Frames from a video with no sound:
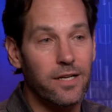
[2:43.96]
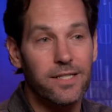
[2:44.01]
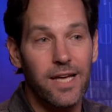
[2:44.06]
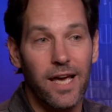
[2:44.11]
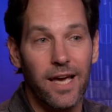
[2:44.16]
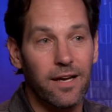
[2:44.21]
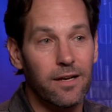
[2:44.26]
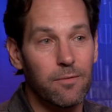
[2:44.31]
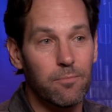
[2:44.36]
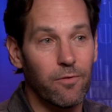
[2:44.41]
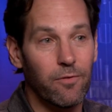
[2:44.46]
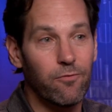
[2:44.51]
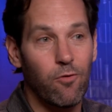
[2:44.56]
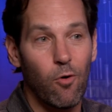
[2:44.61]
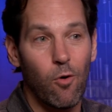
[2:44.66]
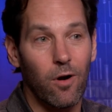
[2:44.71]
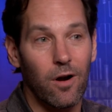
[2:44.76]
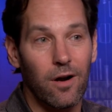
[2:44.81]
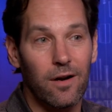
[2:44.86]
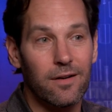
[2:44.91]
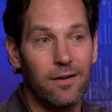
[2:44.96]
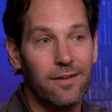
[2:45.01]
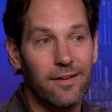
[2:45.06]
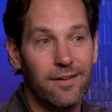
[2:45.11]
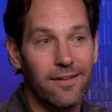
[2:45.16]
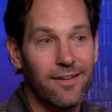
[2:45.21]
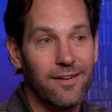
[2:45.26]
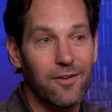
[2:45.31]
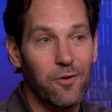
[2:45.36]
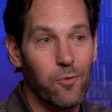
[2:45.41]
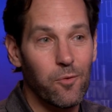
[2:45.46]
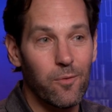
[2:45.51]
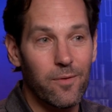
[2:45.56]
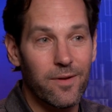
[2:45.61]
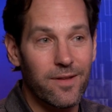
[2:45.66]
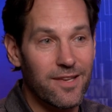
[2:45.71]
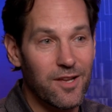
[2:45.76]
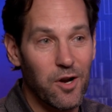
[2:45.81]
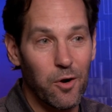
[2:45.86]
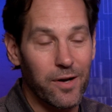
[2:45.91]
take before,
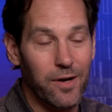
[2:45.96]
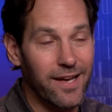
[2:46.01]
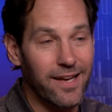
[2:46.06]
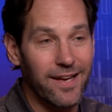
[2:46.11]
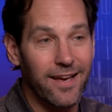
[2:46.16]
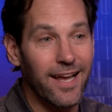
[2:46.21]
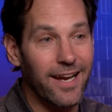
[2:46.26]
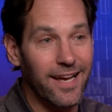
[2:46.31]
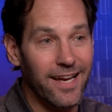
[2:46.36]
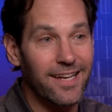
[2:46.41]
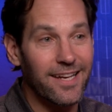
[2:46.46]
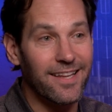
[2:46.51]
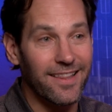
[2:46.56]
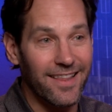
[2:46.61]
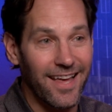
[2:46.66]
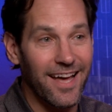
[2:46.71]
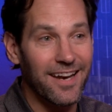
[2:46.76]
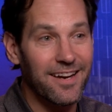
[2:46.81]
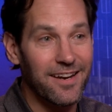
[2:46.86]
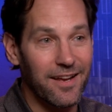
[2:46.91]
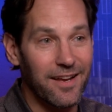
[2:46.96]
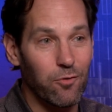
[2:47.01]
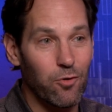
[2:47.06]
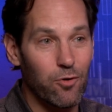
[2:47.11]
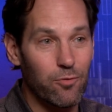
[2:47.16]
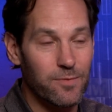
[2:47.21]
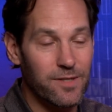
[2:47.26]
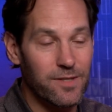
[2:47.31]
you know, getting into the editing room mm-hmm.